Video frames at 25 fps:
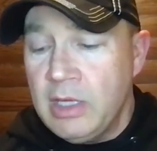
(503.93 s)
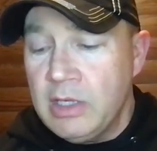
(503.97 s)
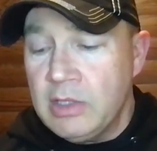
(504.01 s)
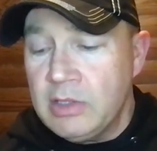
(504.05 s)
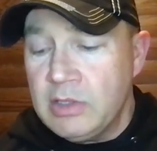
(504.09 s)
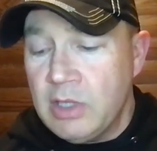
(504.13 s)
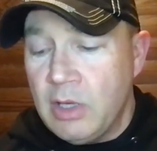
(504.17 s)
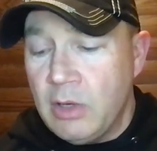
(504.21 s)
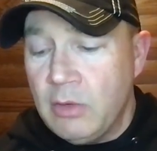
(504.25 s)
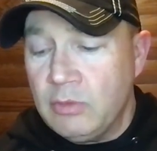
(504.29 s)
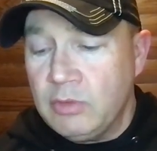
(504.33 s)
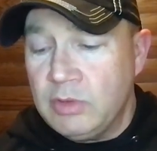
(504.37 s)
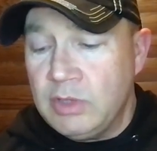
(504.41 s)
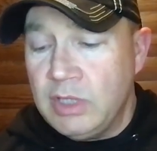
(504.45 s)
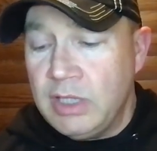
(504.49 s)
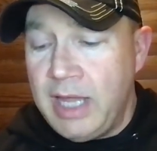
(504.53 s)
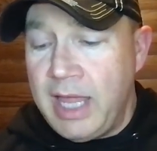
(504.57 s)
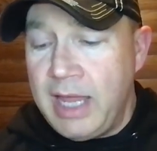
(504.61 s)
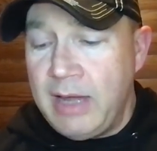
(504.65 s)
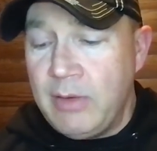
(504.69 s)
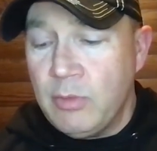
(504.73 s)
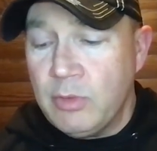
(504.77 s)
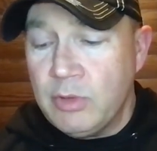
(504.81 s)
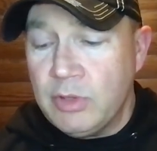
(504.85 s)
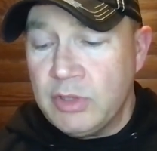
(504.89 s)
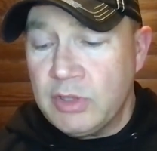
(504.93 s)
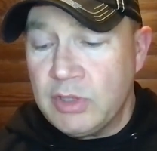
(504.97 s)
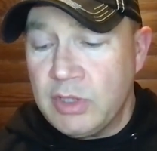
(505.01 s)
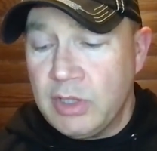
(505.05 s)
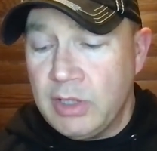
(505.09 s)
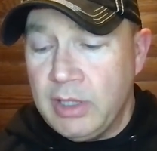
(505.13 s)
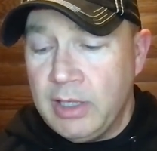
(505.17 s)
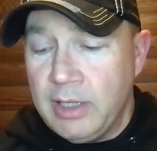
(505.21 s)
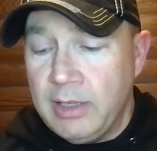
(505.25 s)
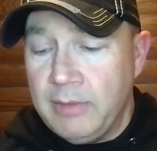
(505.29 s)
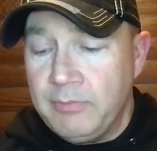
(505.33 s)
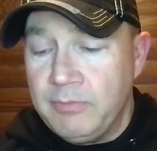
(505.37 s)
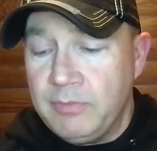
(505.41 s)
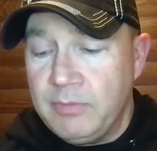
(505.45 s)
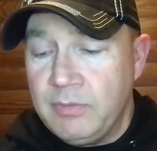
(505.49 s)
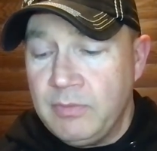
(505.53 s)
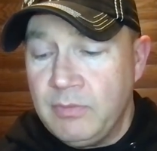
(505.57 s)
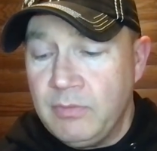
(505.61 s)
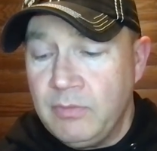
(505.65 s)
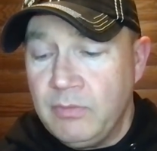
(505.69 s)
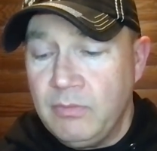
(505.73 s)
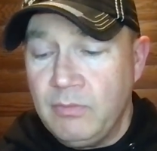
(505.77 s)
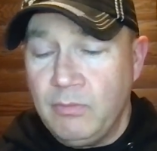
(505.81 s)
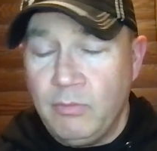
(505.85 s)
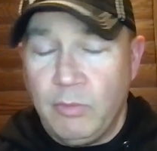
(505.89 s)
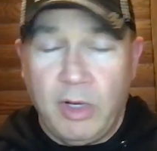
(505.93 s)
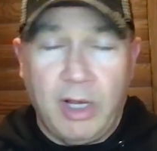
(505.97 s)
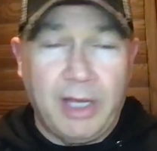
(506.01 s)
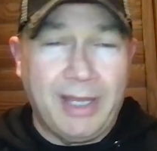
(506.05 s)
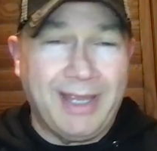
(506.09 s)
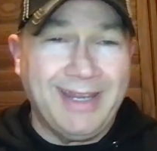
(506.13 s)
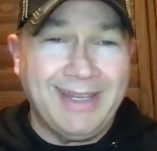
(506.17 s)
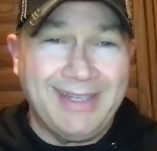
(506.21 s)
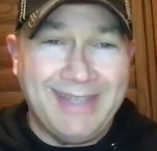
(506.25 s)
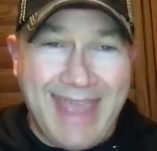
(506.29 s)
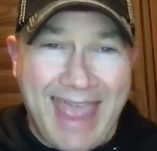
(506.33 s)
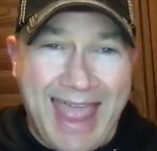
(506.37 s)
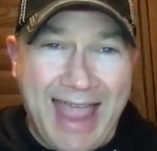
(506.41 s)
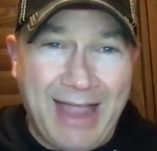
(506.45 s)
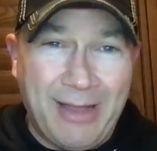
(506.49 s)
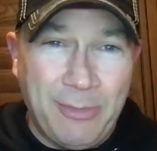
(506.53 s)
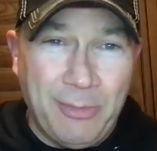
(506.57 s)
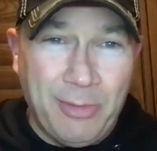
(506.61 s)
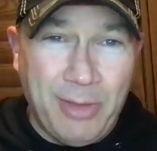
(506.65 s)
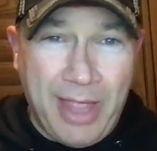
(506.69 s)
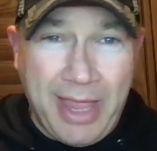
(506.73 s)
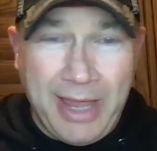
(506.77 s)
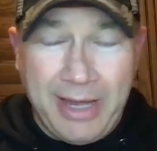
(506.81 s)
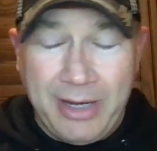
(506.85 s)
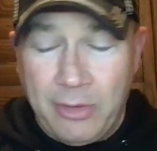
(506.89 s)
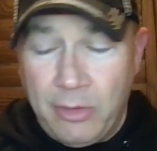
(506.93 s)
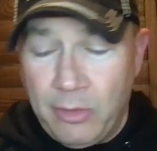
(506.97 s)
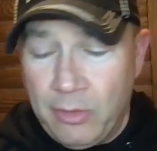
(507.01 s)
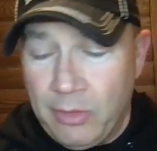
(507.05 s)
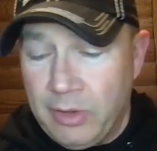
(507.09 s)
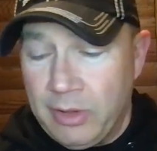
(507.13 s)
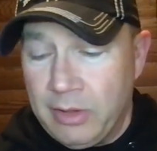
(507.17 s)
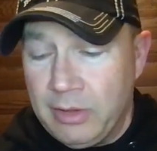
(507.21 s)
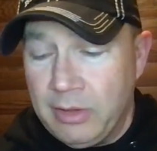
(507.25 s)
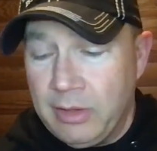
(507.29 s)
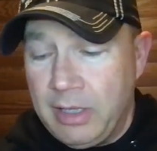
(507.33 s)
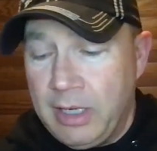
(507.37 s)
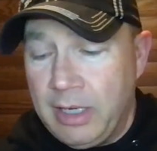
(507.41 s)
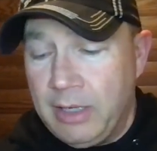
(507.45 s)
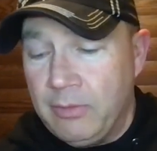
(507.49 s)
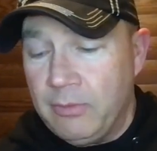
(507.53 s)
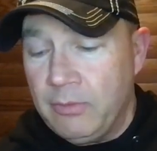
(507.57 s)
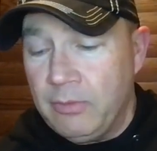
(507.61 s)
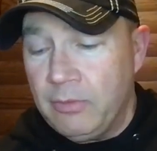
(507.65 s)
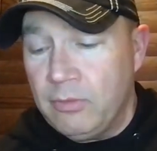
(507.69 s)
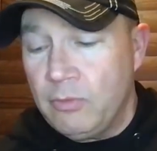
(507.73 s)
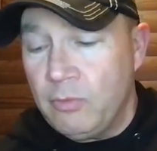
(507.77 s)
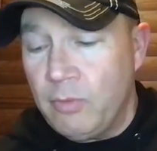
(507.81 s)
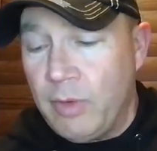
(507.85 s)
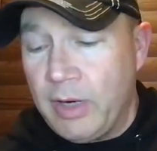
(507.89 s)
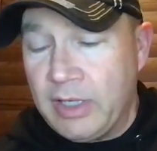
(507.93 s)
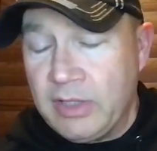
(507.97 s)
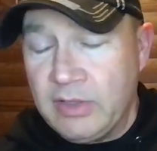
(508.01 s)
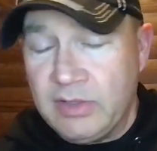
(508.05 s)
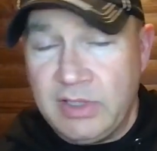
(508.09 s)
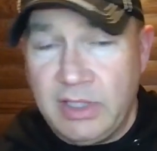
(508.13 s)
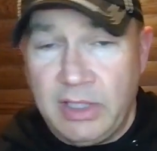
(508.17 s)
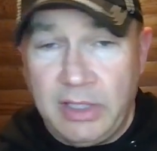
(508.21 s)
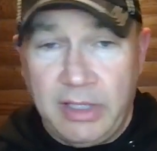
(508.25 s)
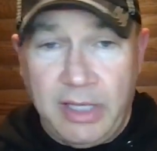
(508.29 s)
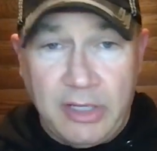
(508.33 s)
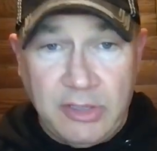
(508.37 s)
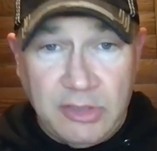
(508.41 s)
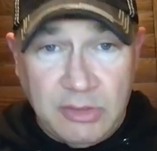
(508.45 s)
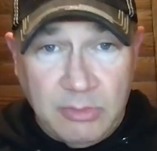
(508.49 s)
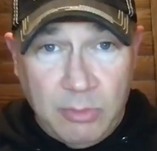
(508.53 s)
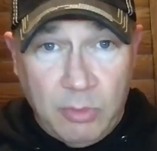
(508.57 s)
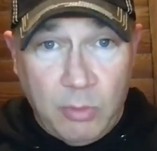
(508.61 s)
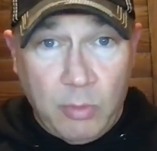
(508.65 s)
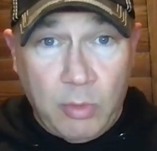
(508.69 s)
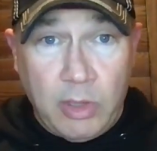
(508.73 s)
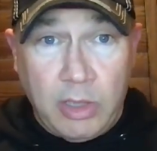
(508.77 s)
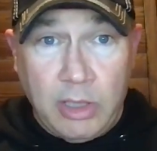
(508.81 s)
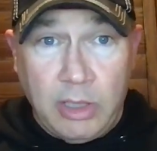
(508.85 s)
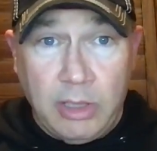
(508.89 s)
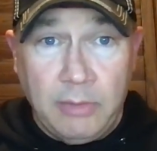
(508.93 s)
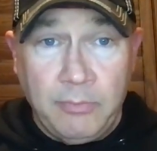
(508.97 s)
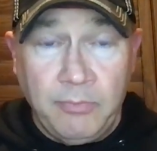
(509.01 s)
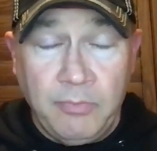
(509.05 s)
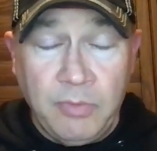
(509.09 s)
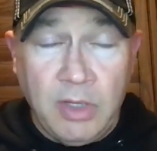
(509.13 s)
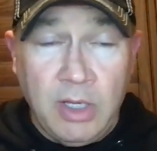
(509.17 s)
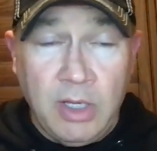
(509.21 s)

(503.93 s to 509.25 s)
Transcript: So today we're just gonna we're not gonna tackle anger and, and reconciliation, but we're